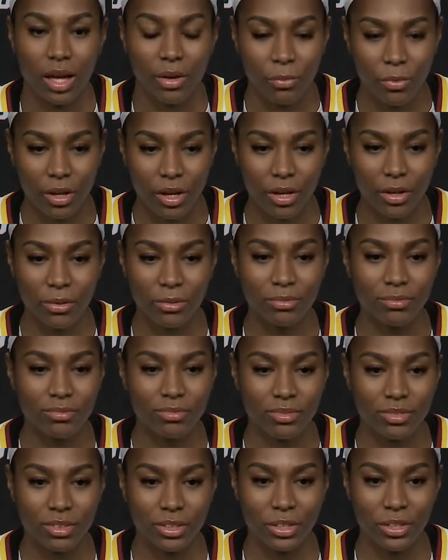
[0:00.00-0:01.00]
Well,
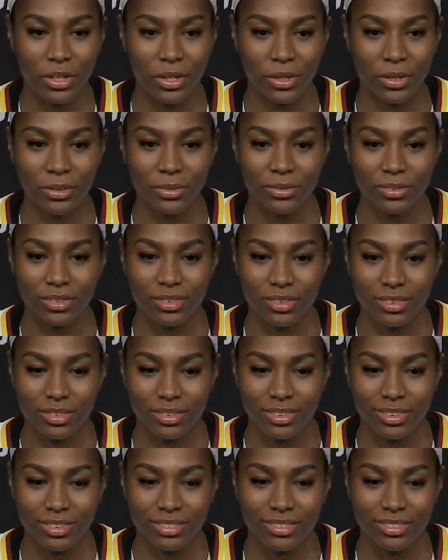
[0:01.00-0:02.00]
you know,
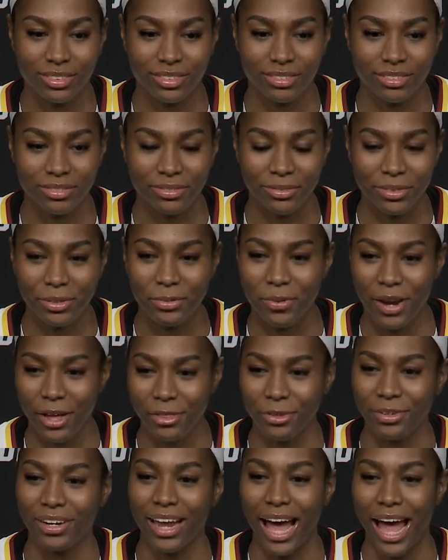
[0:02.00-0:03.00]
we'd
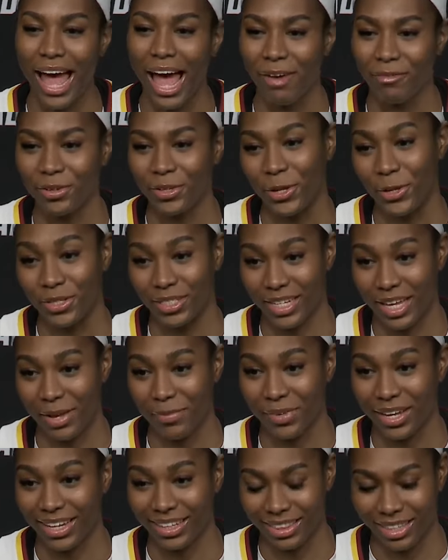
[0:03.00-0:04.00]
rather not have a close
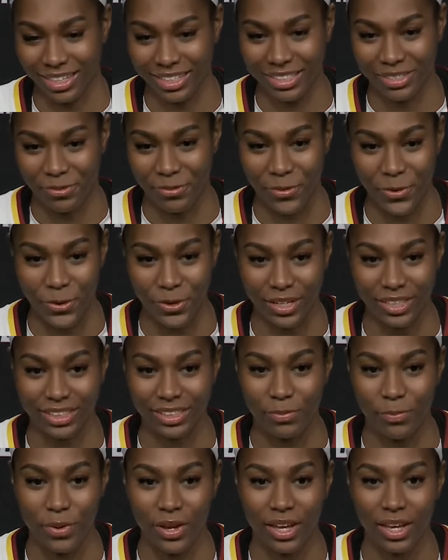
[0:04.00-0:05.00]
game like this, of
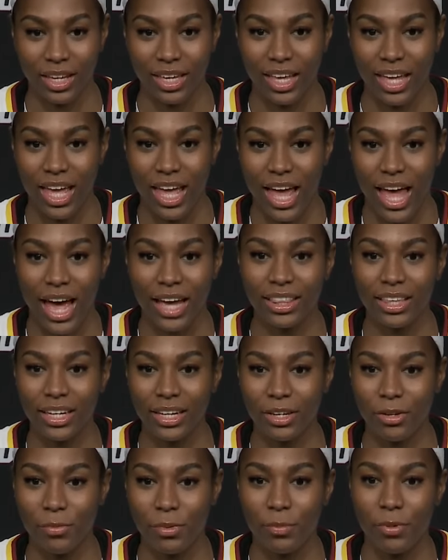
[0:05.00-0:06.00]
course, but I
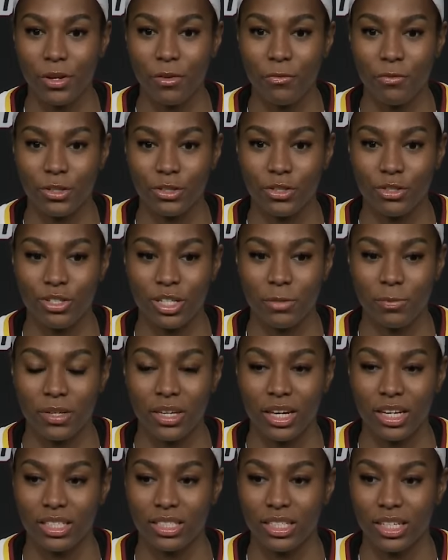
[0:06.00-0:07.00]
think it'll be beneficial just
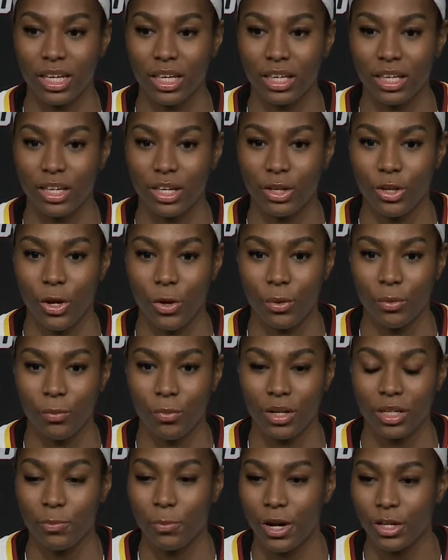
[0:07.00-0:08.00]
because, you know,
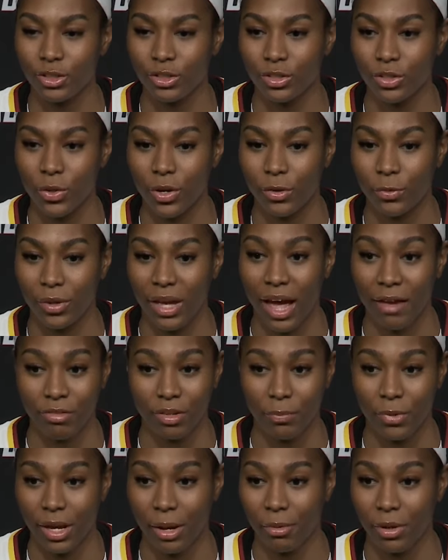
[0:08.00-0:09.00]
when the pressure is on, we have
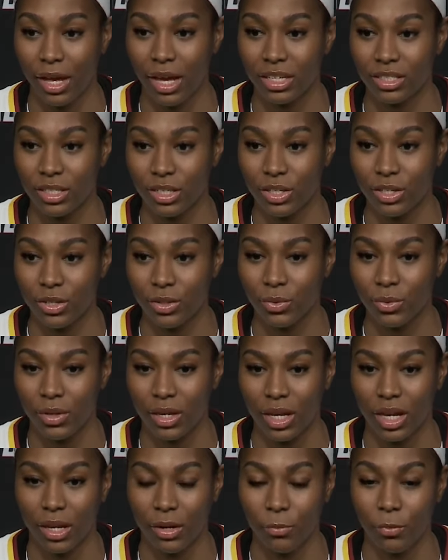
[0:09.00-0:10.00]
to be able to execute,
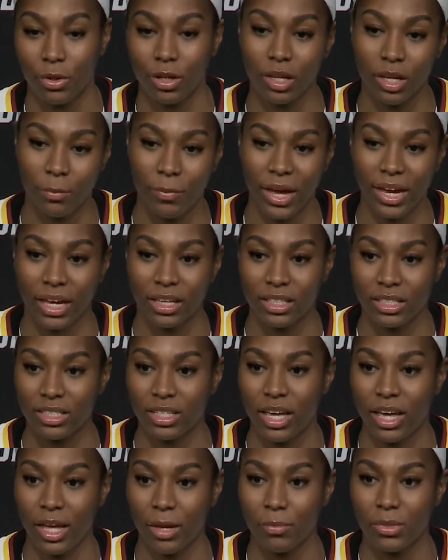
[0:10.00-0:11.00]
and we'll look back at this
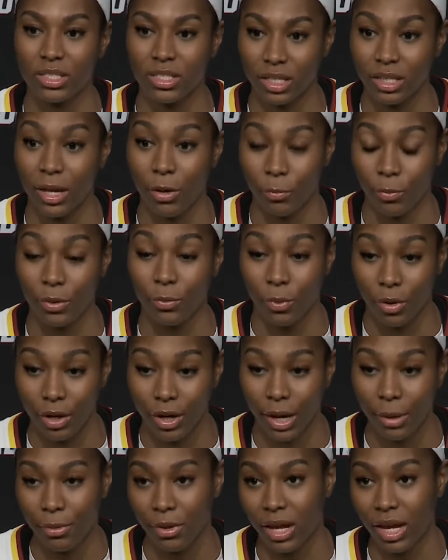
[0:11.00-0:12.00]
game and see that we were
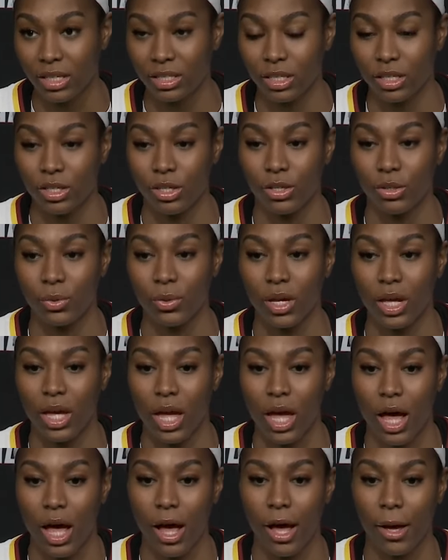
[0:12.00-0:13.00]
able to execute
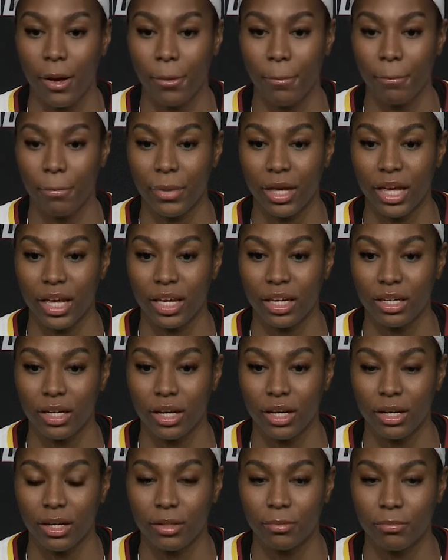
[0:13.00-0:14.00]

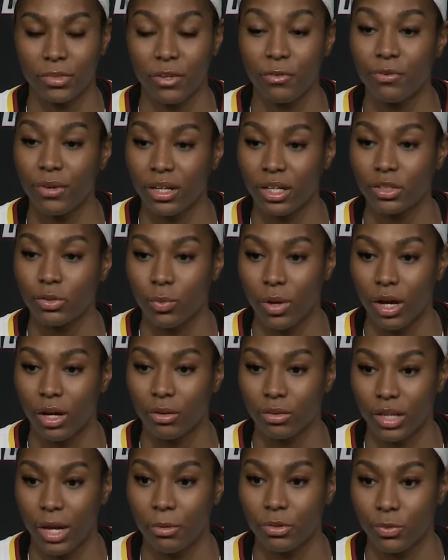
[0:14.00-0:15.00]
defend as
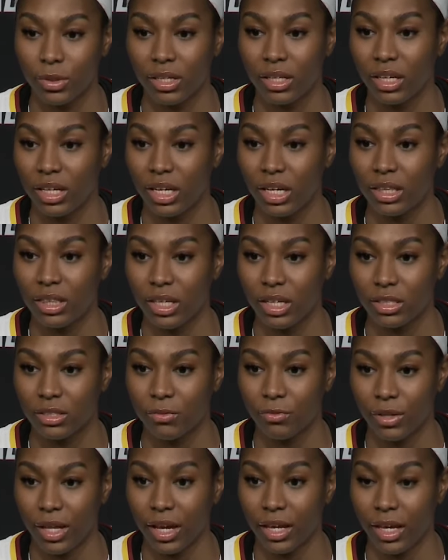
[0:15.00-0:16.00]
well. That was one of the key things
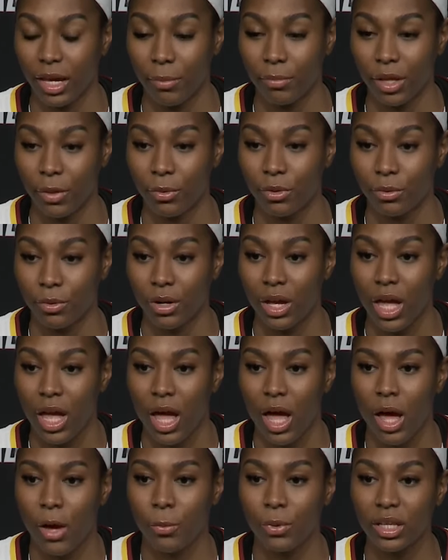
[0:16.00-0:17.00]
for that game. They were
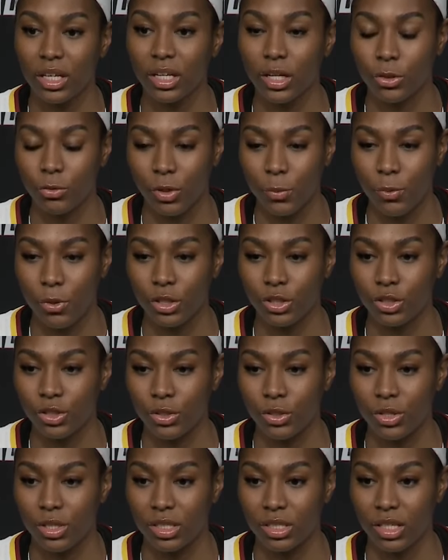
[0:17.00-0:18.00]
really good three-point
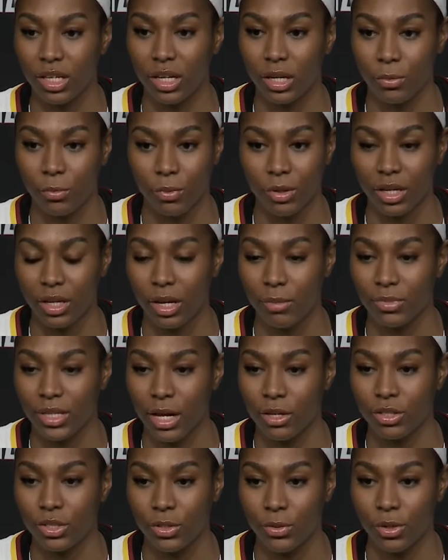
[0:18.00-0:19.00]
shooters, and when it comes
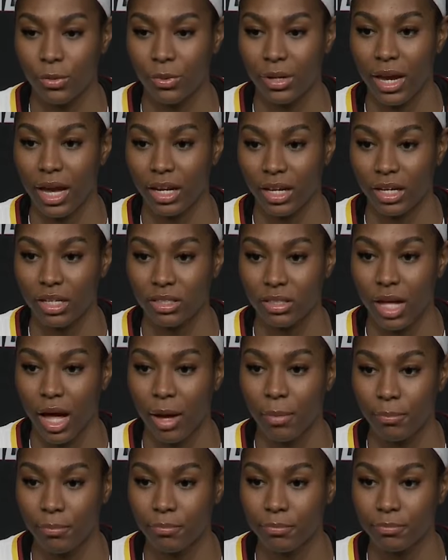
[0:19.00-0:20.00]
down to it, we got to get a
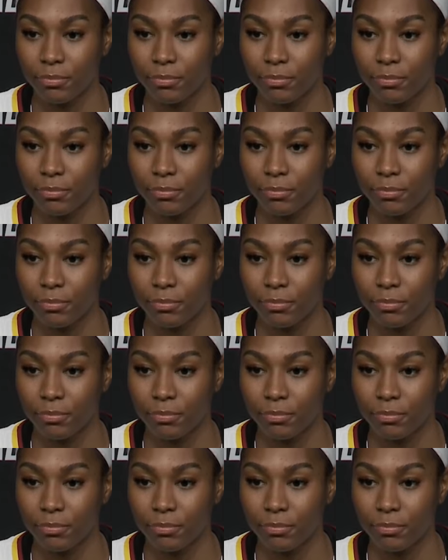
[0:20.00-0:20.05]
stop.